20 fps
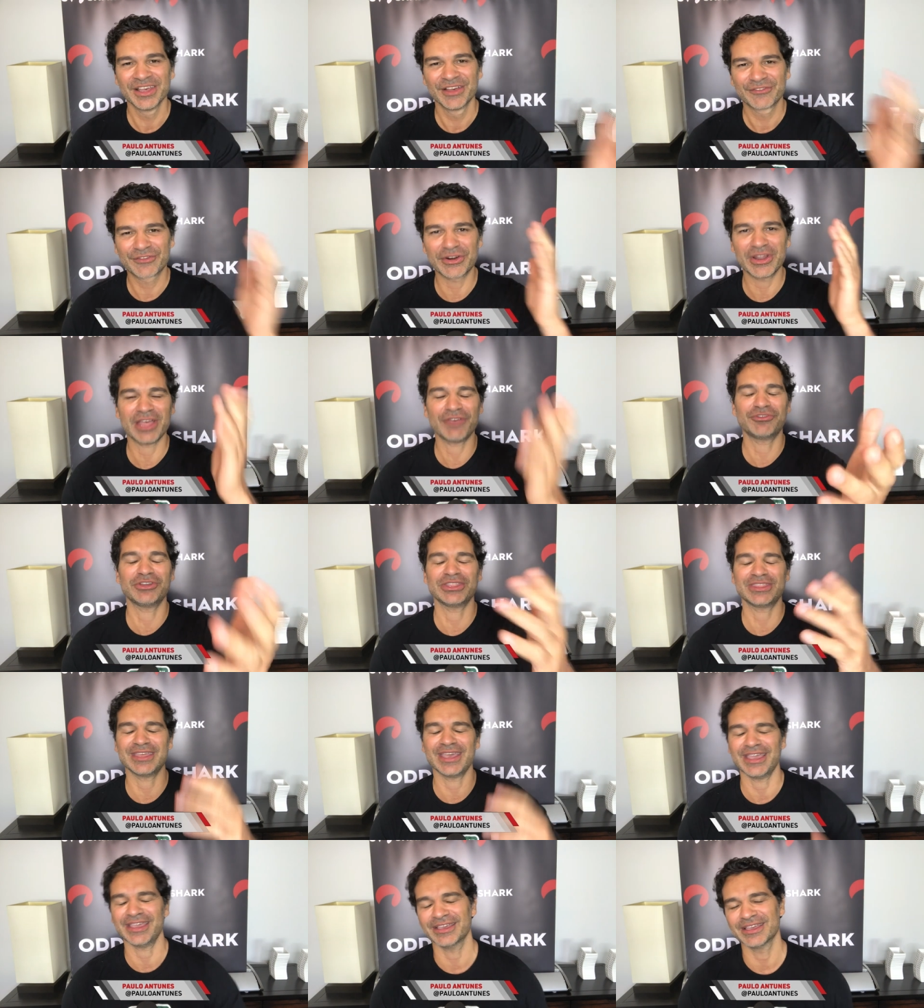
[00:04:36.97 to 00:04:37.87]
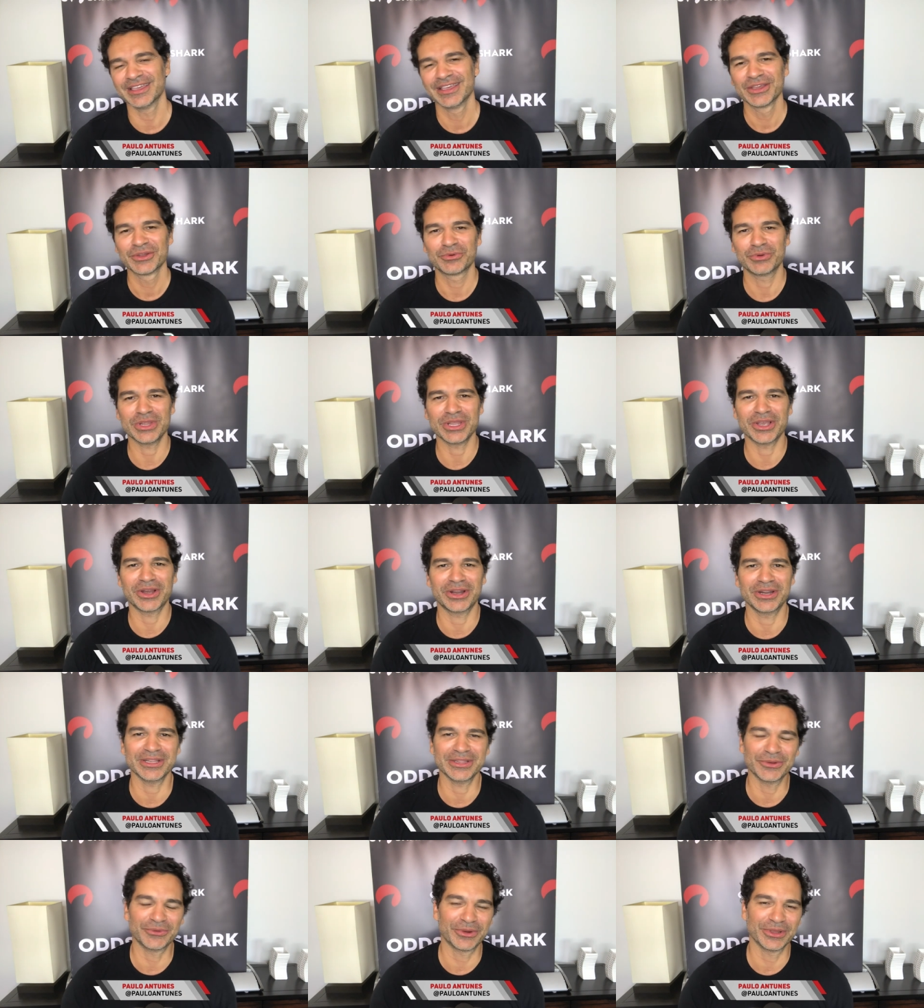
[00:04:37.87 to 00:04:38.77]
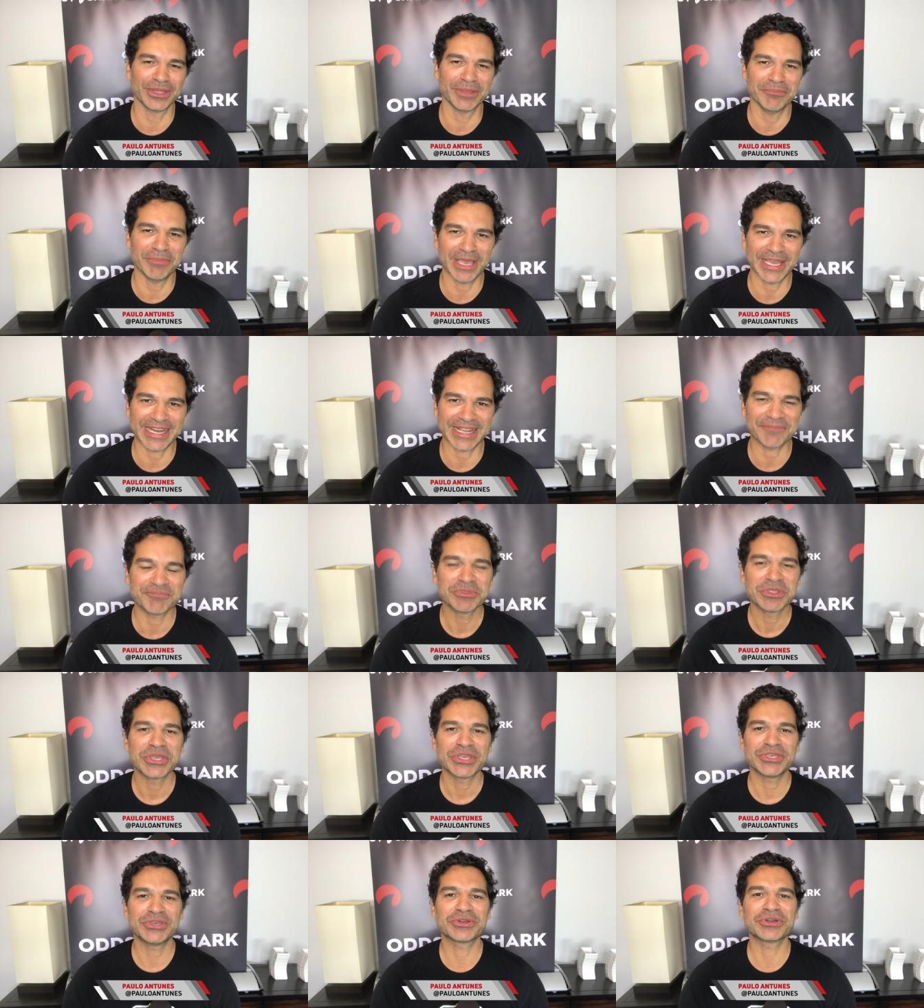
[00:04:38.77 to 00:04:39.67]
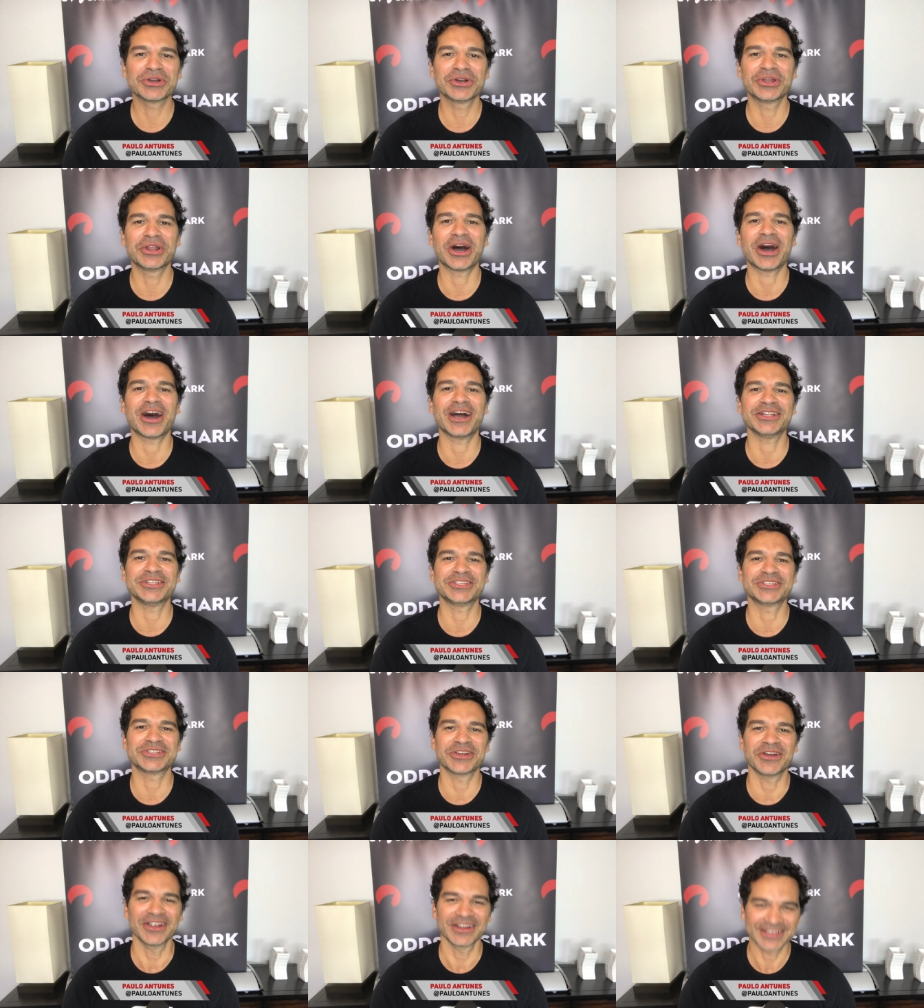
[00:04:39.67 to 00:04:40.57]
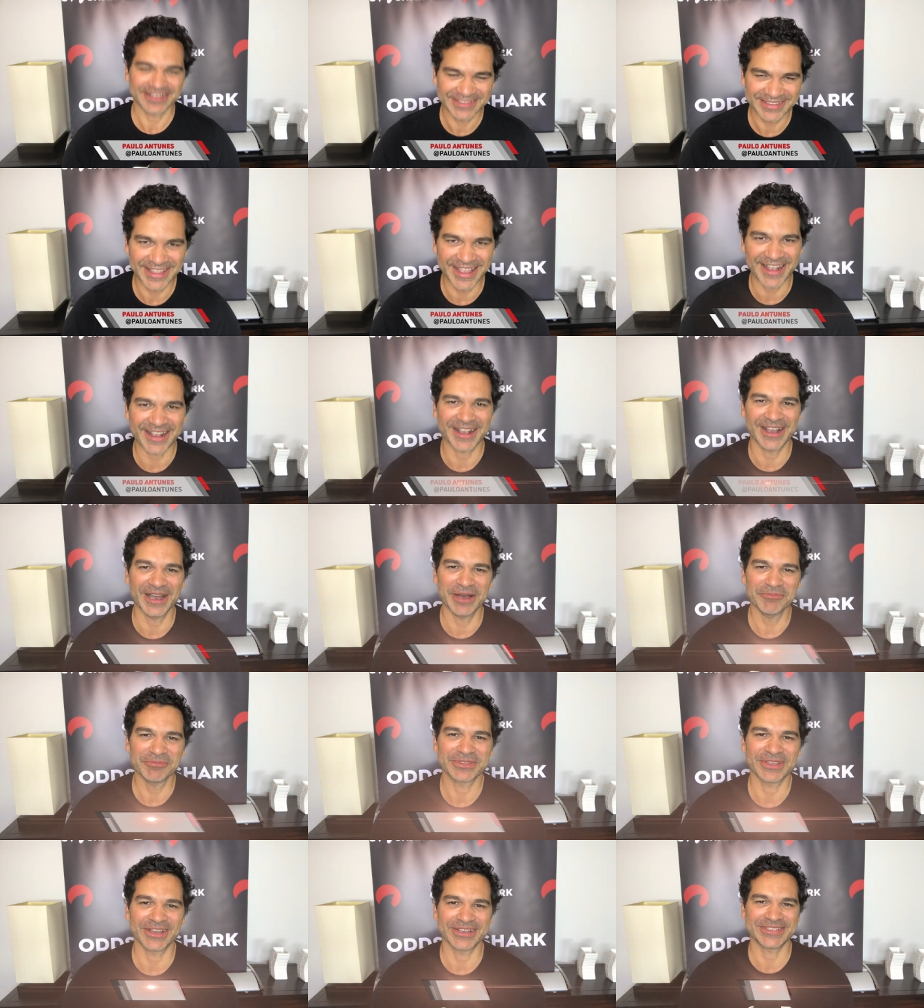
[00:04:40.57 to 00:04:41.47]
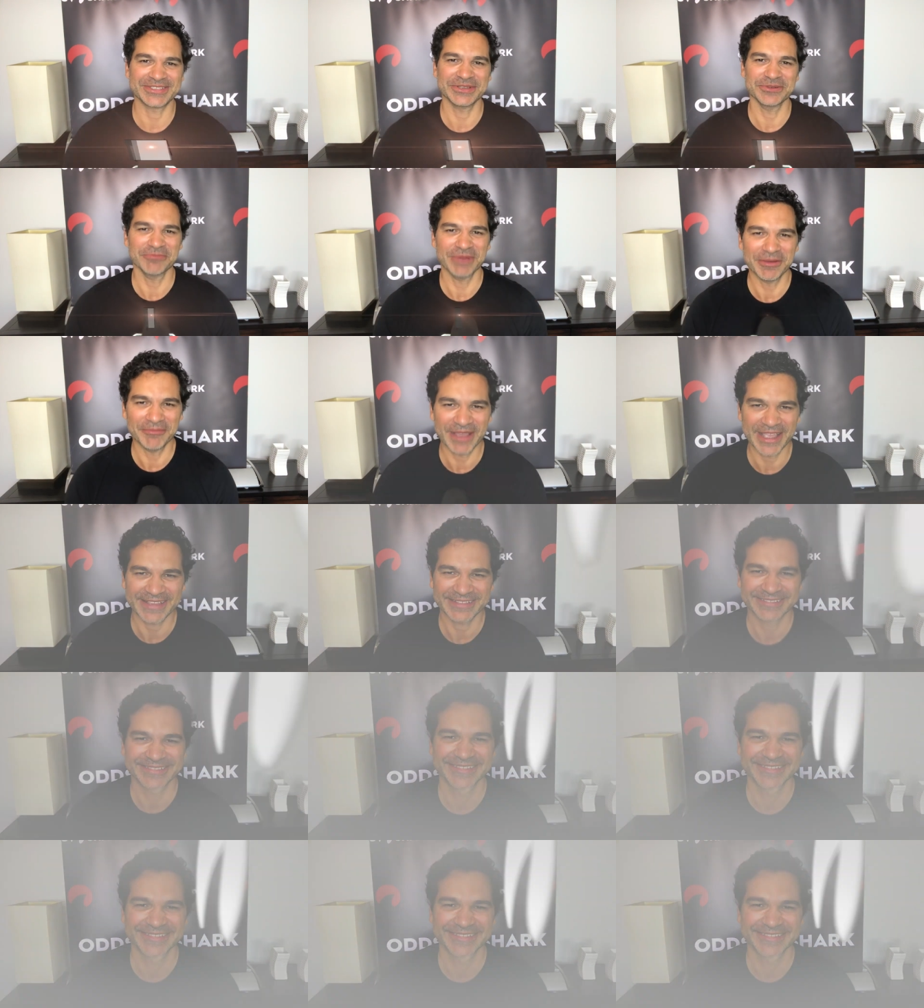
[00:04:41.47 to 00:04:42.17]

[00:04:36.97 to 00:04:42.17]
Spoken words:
For everything regarding the world of betting, you can go to oddshark.com. Talk soon. Bye-bye.